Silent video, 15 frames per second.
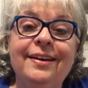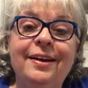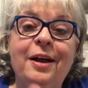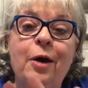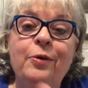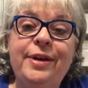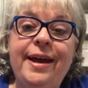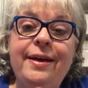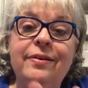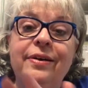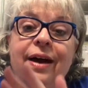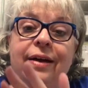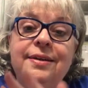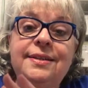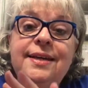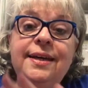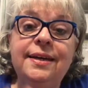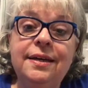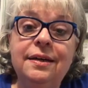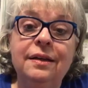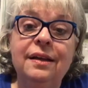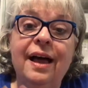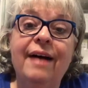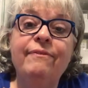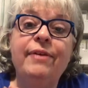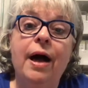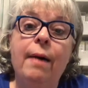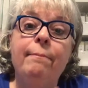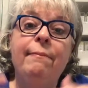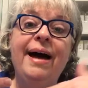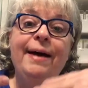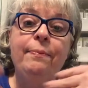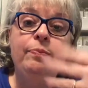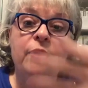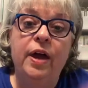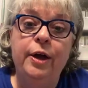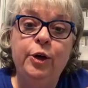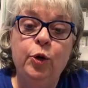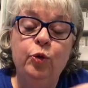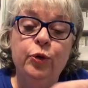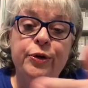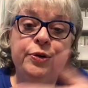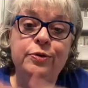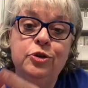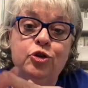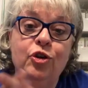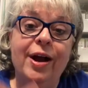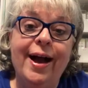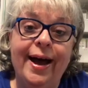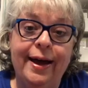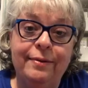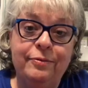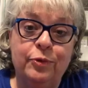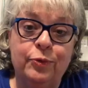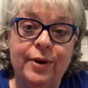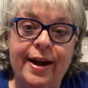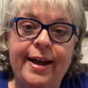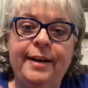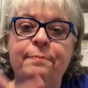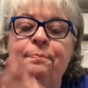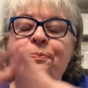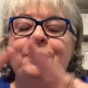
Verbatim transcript: go down until I've got my underoos dry, right?